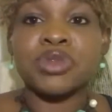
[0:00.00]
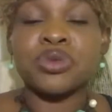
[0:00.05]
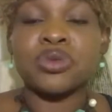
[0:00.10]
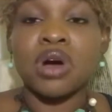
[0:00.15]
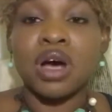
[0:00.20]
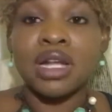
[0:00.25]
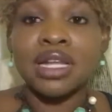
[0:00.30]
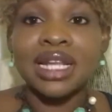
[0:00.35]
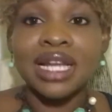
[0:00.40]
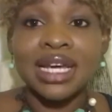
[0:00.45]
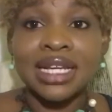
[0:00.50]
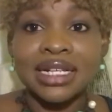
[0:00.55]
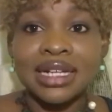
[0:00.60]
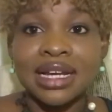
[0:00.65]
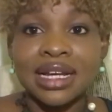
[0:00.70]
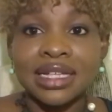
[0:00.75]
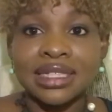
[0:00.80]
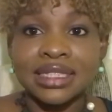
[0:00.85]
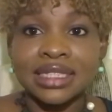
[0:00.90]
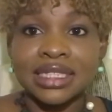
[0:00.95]
online
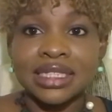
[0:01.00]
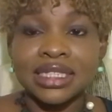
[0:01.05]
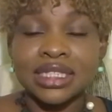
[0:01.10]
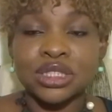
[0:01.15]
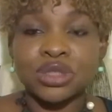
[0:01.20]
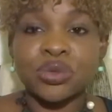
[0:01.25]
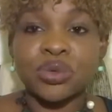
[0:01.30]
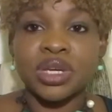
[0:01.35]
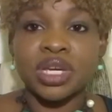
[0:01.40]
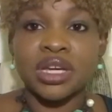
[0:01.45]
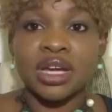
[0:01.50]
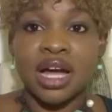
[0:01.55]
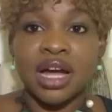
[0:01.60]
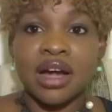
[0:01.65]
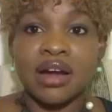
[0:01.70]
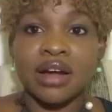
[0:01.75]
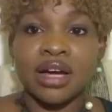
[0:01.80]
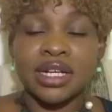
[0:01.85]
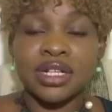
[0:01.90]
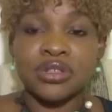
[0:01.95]
classes, so we are
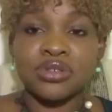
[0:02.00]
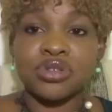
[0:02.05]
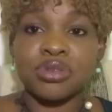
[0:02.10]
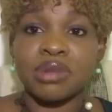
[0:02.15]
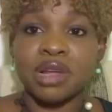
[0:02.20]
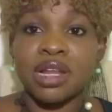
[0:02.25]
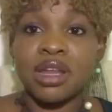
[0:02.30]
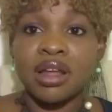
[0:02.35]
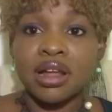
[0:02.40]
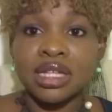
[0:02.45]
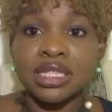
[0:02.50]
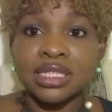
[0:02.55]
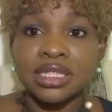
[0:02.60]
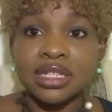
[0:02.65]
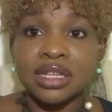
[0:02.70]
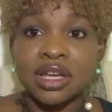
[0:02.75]
at home a lot.